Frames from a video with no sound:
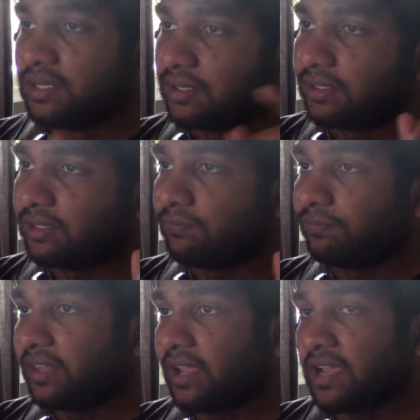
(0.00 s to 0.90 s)

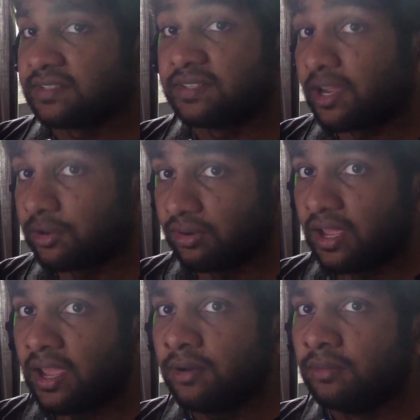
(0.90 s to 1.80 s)
it has an accurate
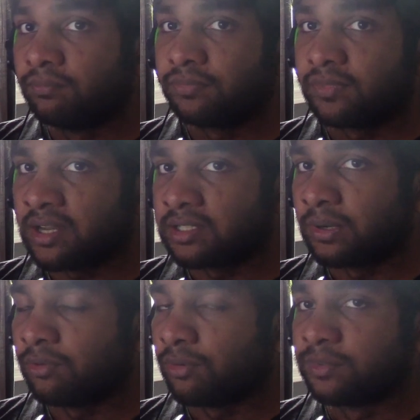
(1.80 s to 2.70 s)
head that is
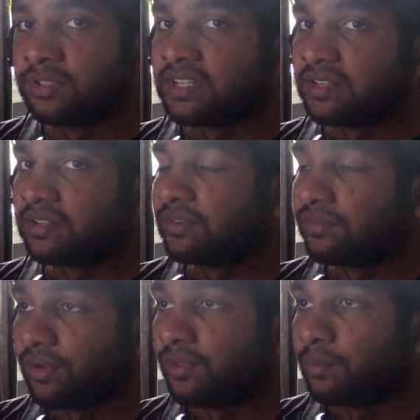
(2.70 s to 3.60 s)
better representative
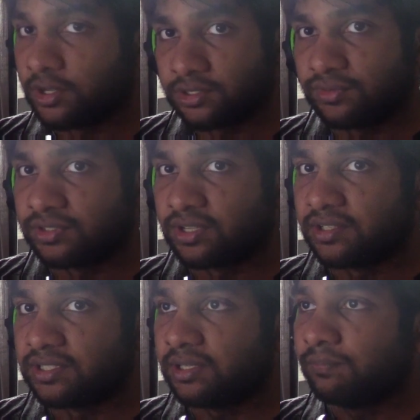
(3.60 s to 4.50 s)
of the Monsterverse
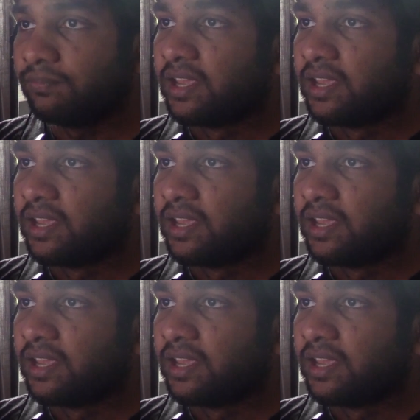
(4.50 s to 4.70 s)
Godzilla.